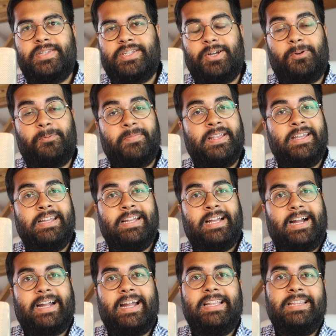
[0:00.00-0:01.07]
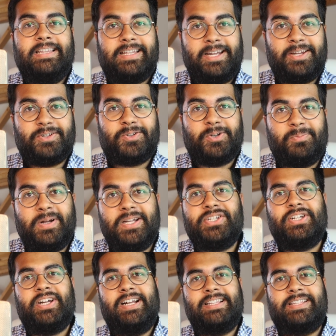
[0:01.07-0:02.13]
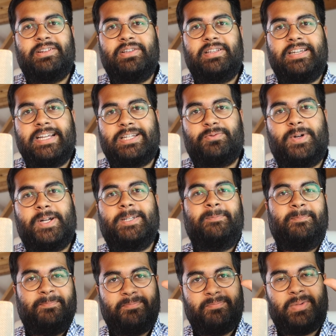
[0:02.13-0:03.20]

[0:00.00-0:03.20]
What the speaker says: So, again, thank you so much. I'll see you in the next one.